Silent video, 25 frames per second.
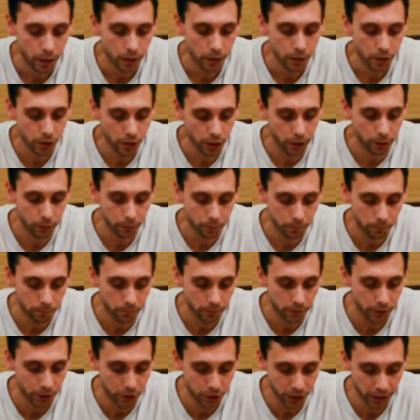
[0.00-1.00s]
So
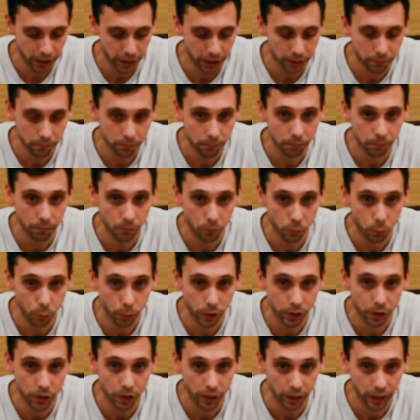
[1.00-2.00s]
the chicken,
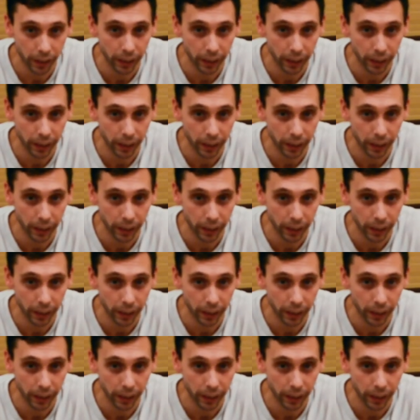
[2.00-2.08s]
which